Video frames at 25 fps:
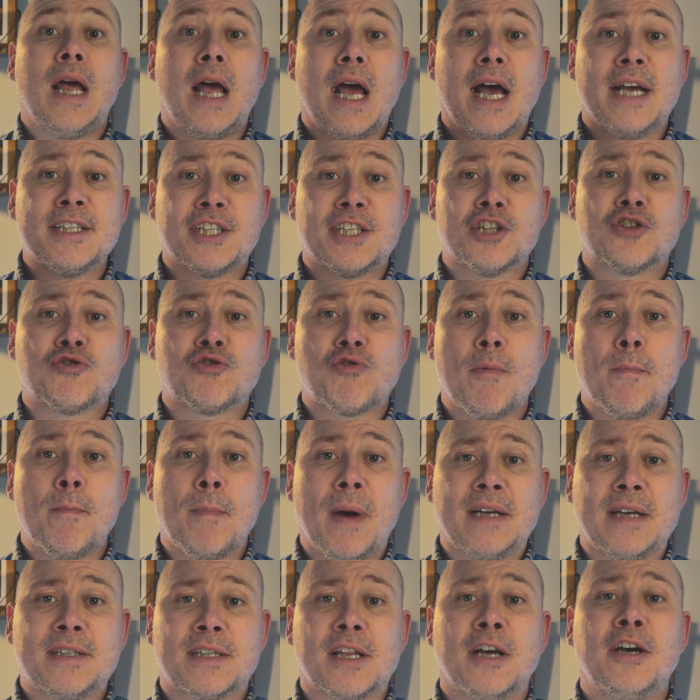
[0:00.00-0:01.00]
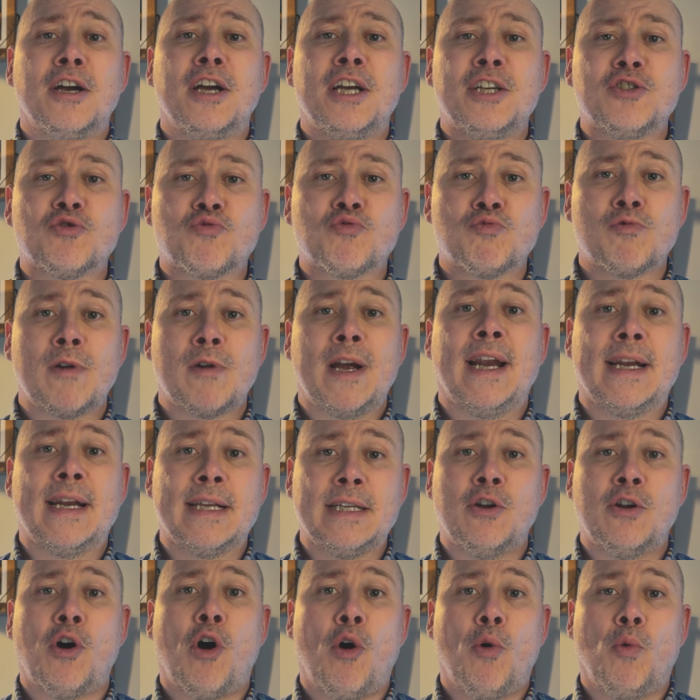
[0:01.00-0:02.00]
As a Scrum Master, it's really
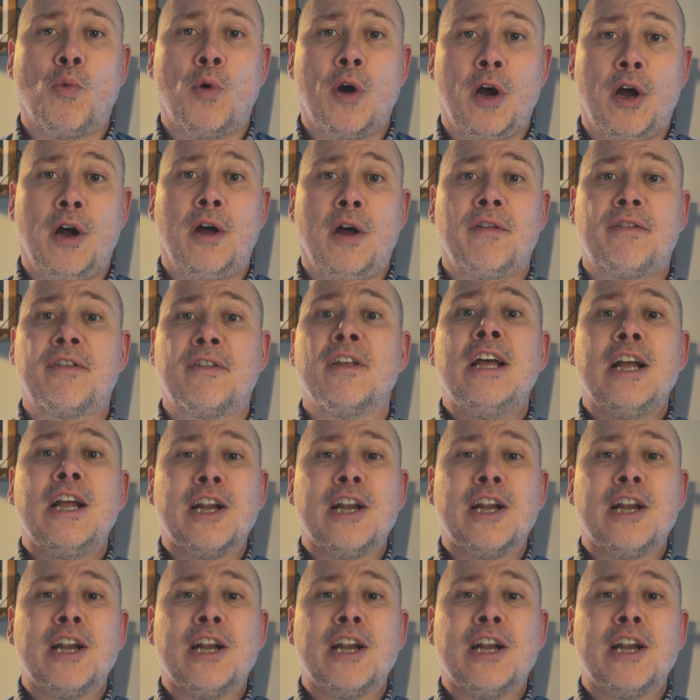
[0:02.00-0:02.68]
not worth